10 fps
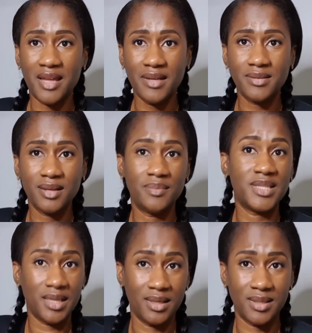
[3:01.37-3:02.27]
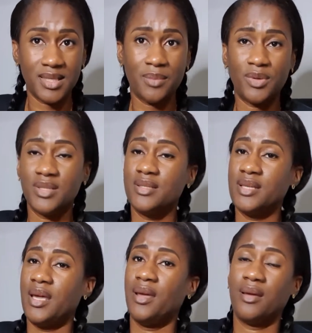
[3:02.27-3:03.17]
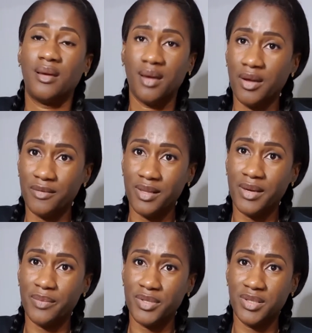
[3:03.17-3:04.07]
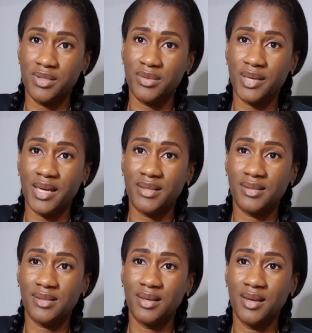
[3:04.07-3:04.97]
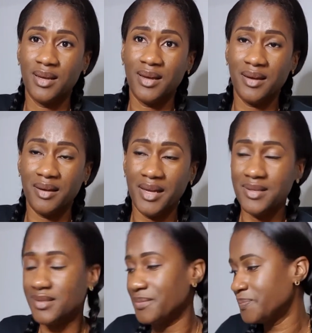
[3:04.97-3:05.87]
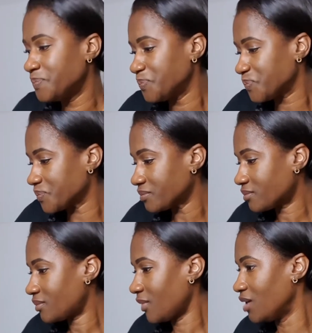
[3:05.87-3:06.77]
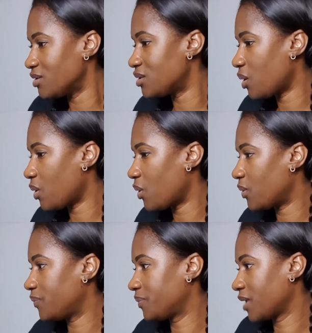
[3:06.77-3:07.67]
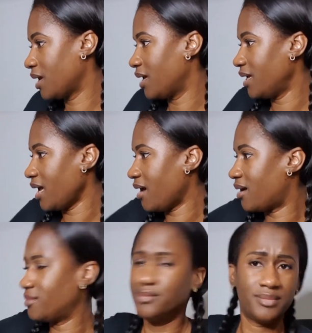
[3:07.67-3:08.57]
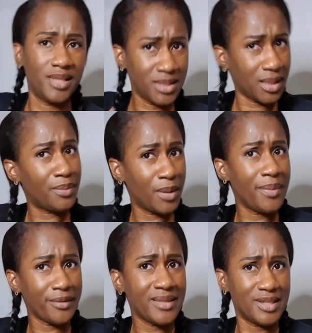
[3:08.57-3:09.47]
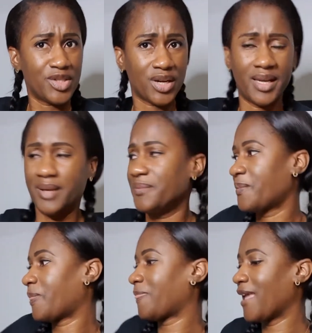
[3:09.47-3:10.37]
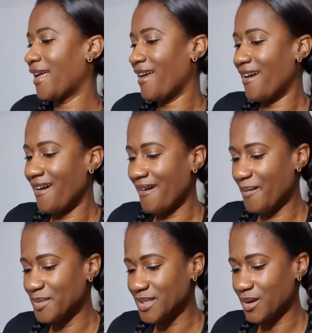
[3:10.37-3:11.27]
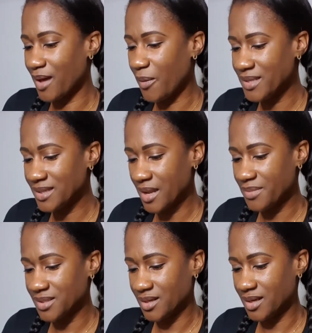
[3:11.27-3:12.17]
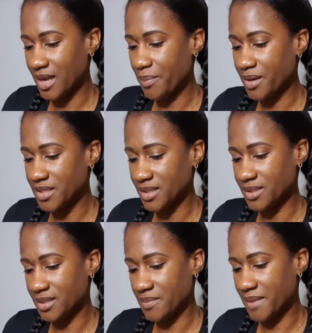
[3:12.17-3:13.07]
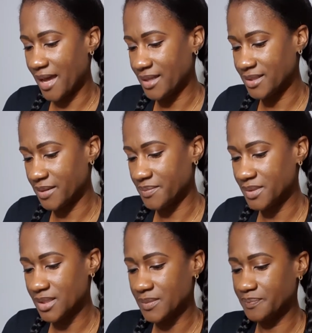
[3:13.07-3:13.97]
that. I'm taking the time out to say I really appreciate you guys. All right. So yeah, let's talk about my resin journey. So I went on Amazon and I purchased some items.